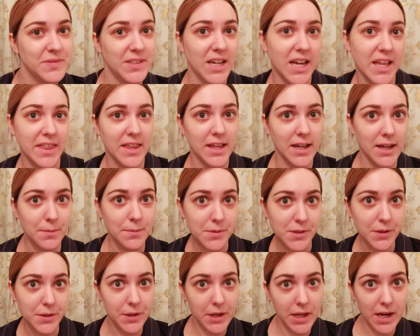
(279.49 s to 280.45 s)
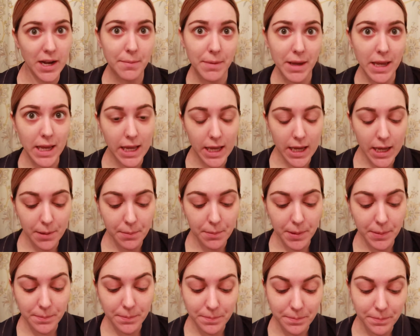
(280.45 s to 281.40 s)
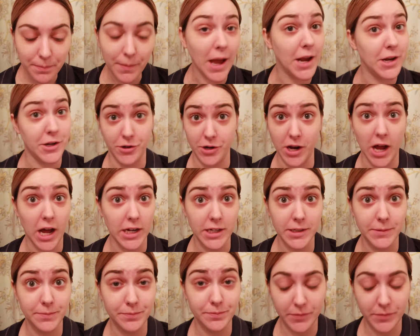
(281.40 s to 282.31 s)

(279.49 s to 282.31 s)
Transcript: I think I'm so good at makeup. I do not.